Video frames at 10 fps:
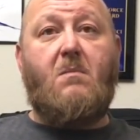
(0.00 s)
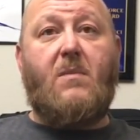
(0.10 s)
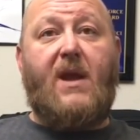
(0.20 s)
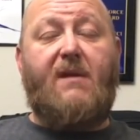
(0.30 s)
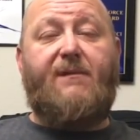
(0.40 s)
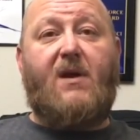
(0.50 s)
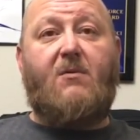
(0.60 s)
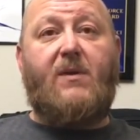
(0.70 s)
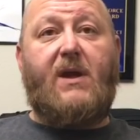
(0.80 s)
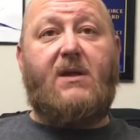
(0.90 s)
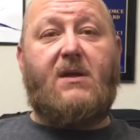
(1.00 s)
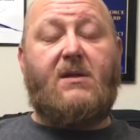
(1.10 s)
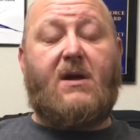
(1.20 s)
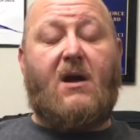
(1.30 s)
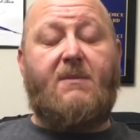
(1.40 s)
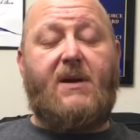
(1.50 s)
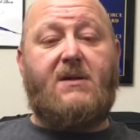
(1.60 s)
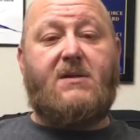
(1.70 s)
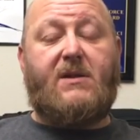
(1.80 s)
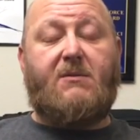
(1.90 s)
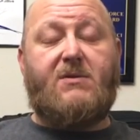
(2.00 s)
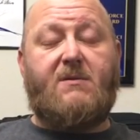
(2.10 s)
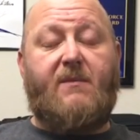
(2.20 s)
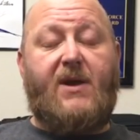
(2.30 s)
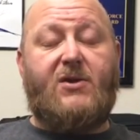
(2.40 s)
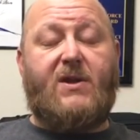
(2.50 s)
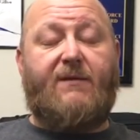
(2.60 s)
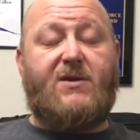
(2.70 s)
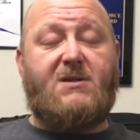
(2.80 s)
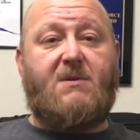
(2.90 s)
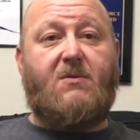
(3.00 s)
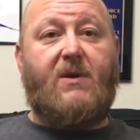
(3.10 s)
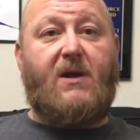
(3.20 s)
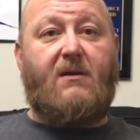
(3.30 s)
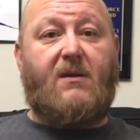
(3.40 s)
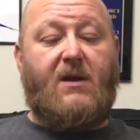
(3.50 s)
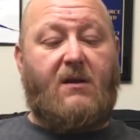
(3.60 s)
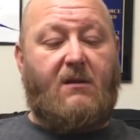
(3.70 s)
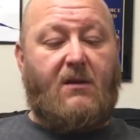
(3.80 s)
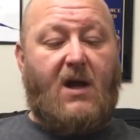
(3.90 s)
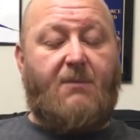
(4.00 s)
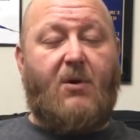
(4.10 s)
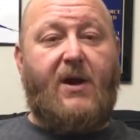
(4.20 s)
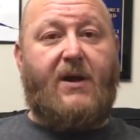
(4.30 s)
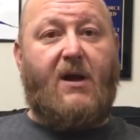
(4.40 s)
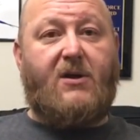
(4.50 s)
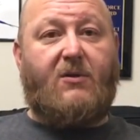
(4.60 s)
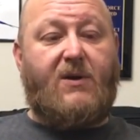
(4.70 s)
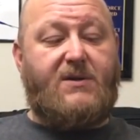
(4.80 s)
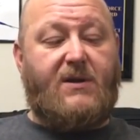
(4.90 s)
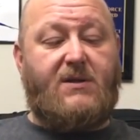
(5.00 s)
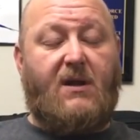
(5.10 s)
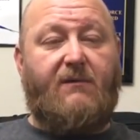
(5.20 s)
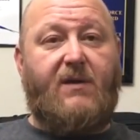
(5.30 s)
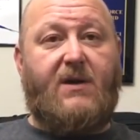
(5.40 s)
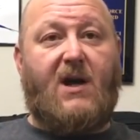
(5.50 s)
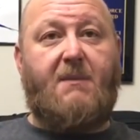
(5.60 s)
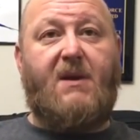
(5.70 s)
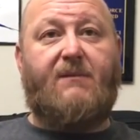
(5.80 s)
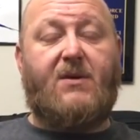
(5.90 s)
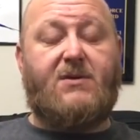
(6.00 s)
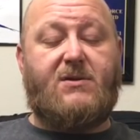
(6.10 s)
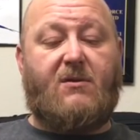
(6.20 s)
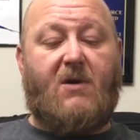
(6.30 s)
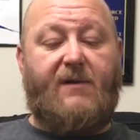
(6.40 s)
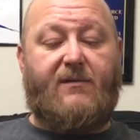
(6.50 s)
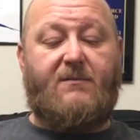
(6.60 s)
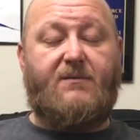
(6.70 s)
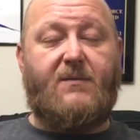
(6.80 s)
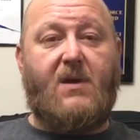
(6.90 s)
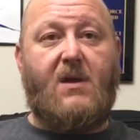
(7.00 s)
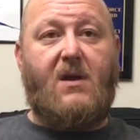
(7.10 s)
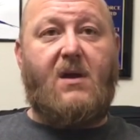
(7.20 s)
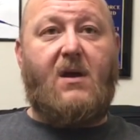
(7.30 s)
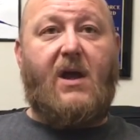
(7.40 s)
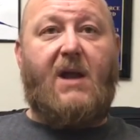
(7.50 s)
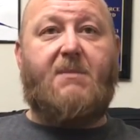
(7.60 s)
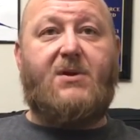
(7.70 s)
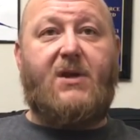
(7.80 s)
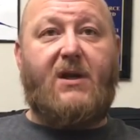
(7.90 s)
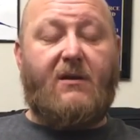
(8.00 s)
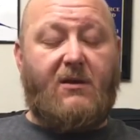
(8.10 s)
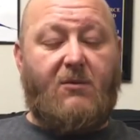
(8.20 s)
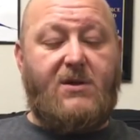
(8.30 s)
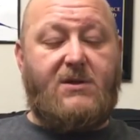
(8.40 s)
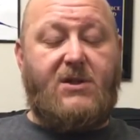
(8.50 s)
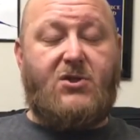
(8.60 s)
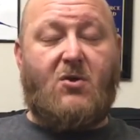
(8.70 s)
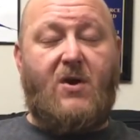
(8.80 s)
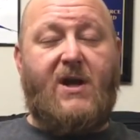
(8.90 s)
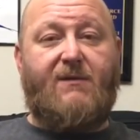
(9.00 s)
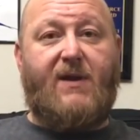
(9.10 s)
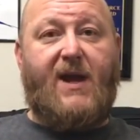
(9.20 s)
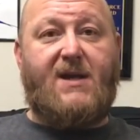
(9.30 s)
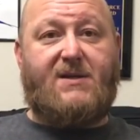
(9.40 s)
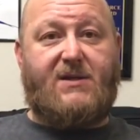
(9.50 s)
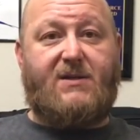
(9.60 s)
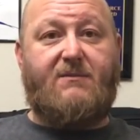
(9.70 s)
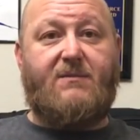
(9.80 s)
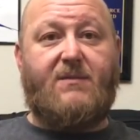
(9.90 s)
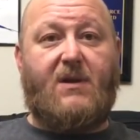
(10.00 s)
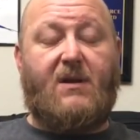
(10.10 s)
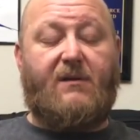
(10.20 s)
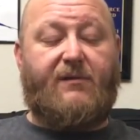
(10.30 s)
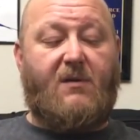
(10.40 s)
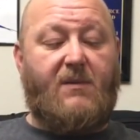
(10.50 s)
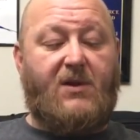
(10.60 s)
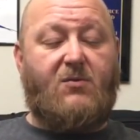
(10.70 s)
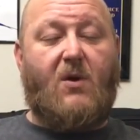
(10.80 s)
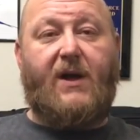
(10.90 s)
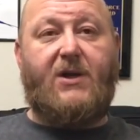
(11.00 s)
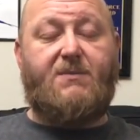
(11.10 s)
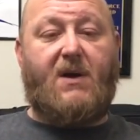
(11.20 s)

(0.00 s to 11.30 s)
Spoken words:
They had found when they had done the carbines that there were some major differences between the operating characteristics of the carbine versus the rifle. In particular was the shortening of the gas system from the 20-inch